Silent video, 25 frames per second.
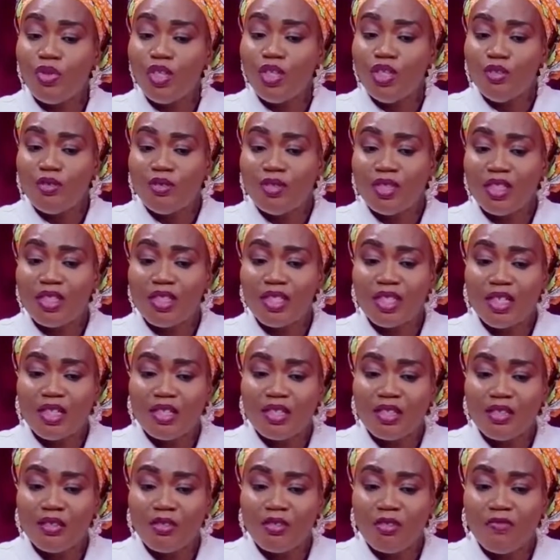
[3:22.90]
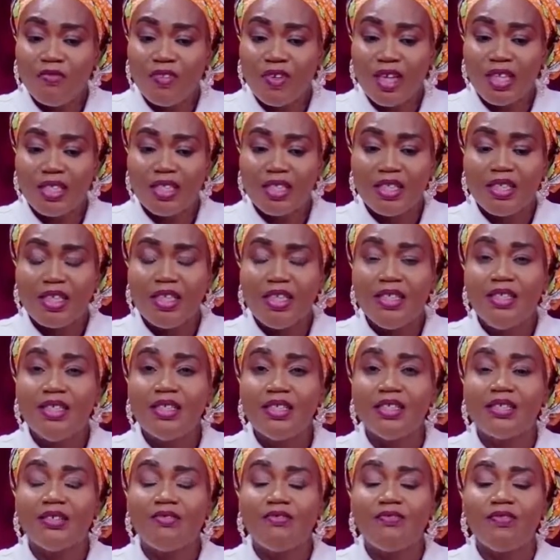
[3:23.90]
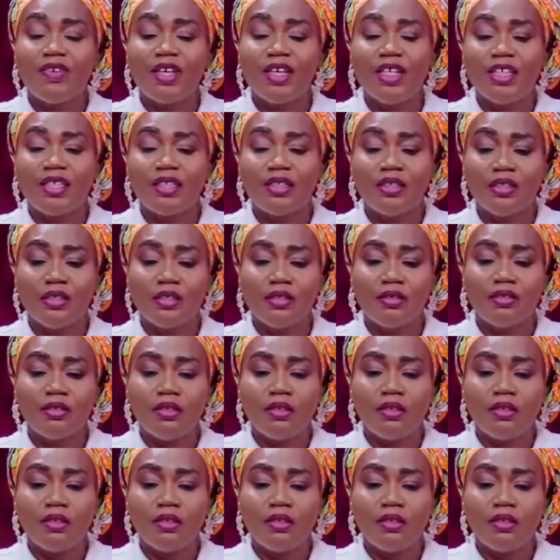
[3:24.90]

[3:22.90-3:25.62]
reduce the chances of getting a yeast infection.